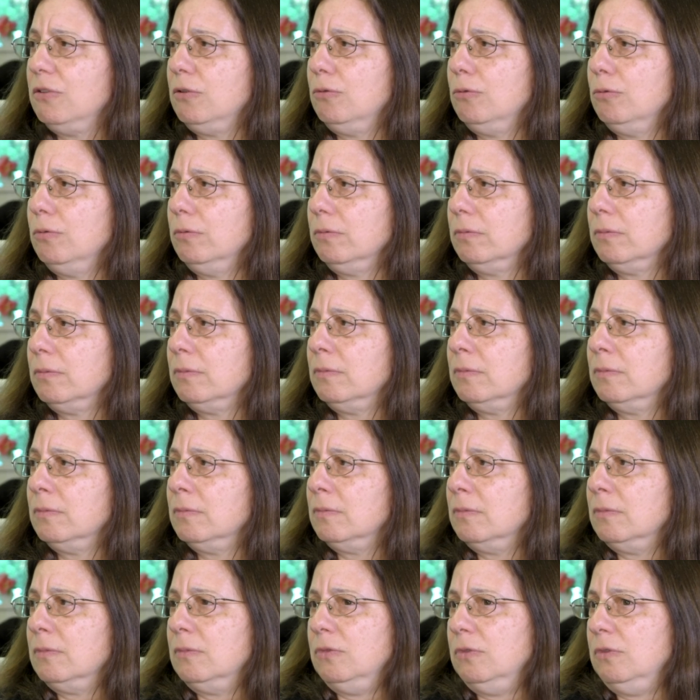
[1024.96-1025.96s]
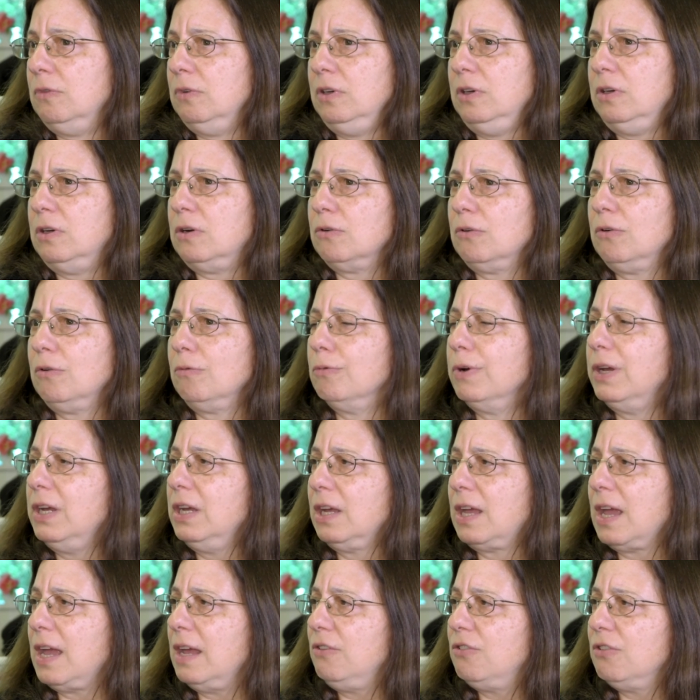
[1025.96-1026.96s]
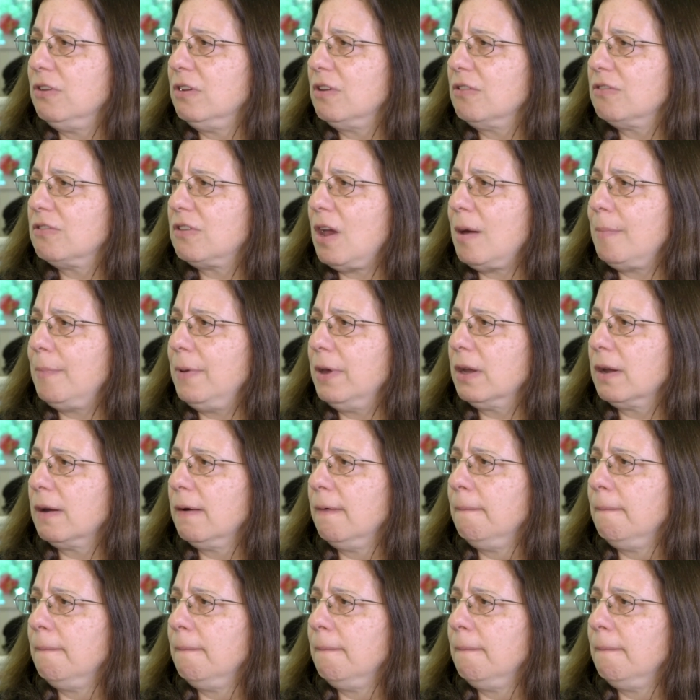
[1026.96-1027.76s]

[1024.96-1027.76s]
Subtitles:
to, you know, to re-engage in this topic?